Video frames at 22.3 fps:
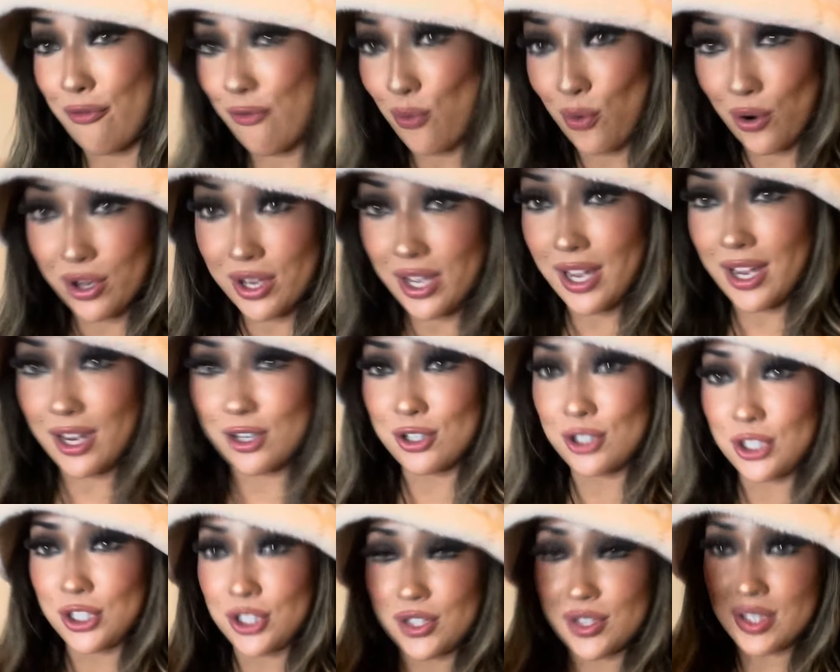four
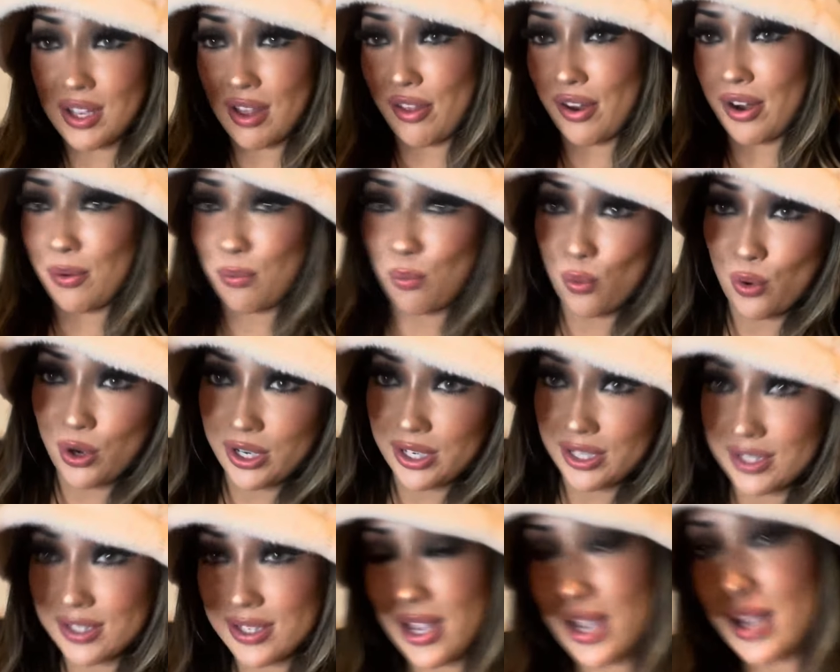candles, and then one
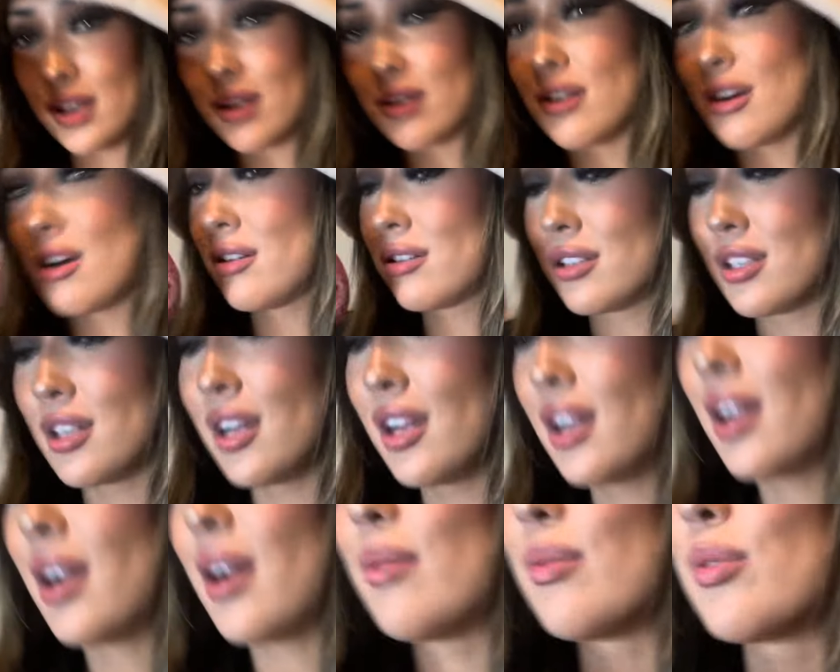is like, ugh,
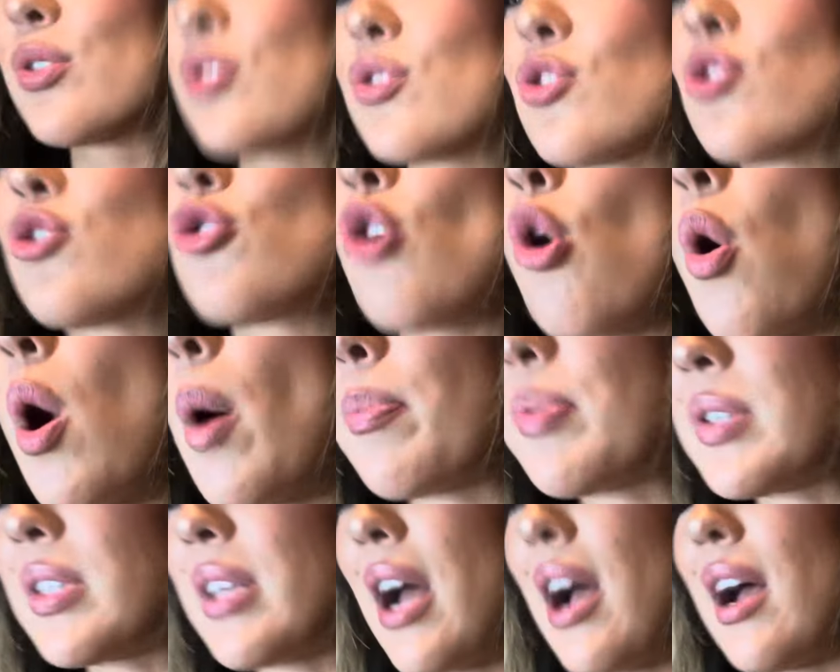I'm just so
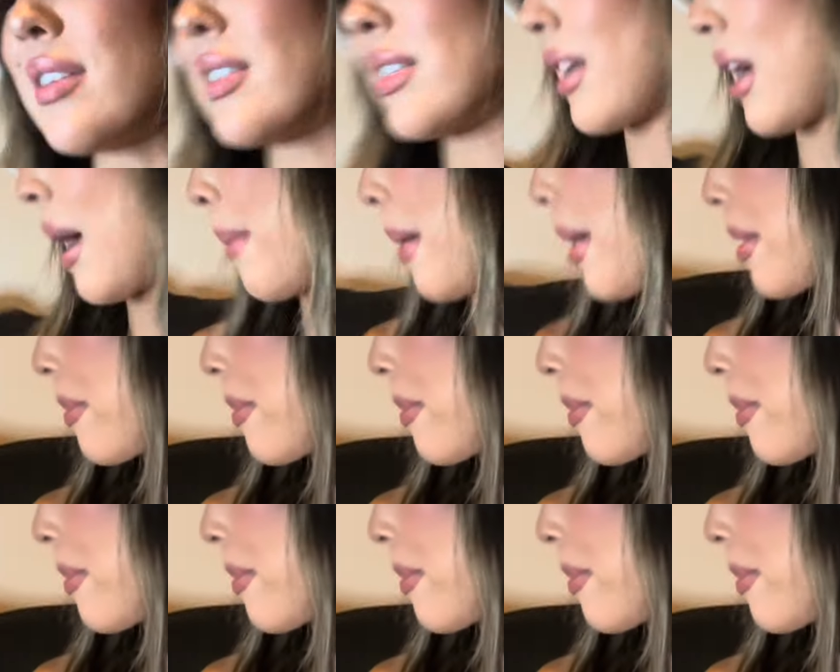obsessed. I got my